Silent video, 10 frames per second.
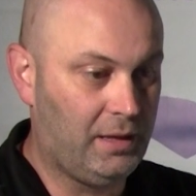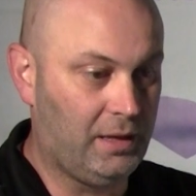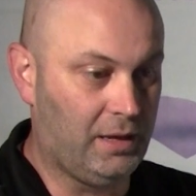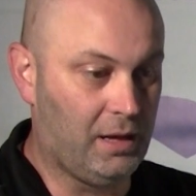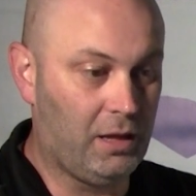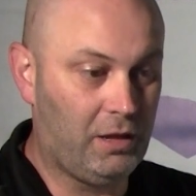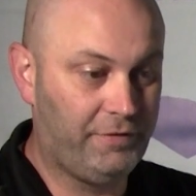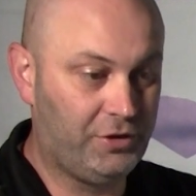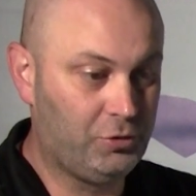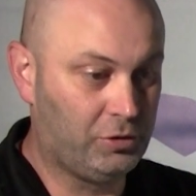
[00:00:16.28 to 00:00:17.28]
and all
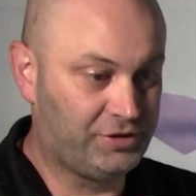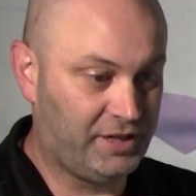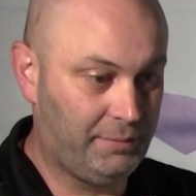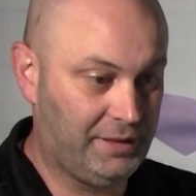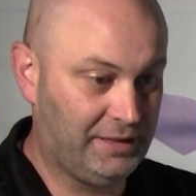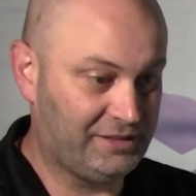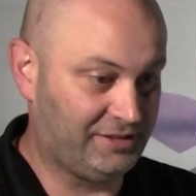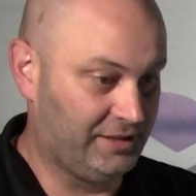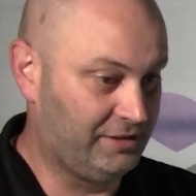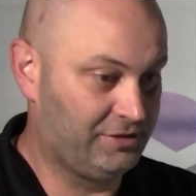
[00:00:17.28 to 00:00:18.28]
of your tools are going to be
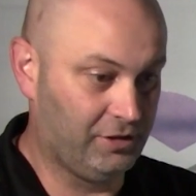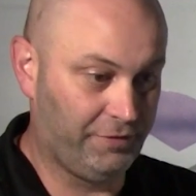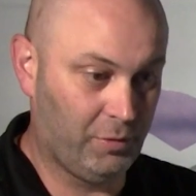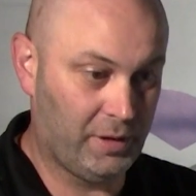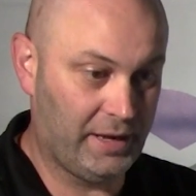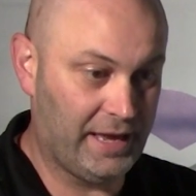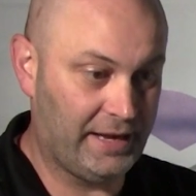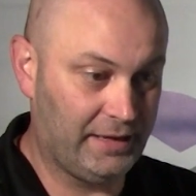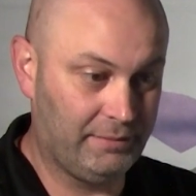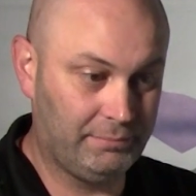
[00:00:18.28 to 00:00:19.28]
listed. So if you want to
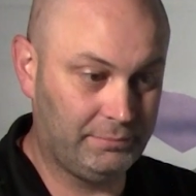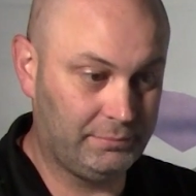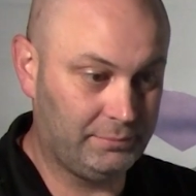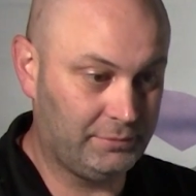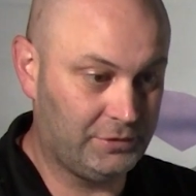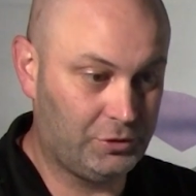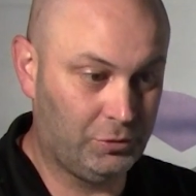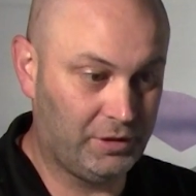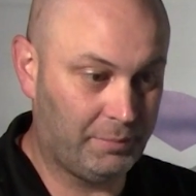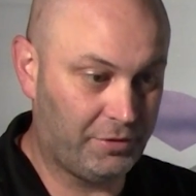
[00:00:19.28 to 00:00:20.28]
edit
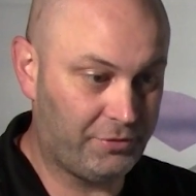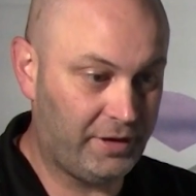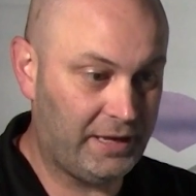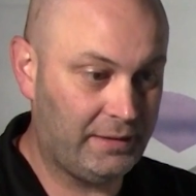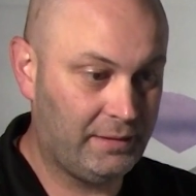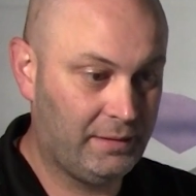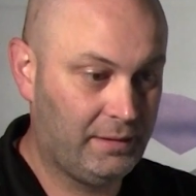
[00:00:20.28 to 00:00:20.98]
tool number three,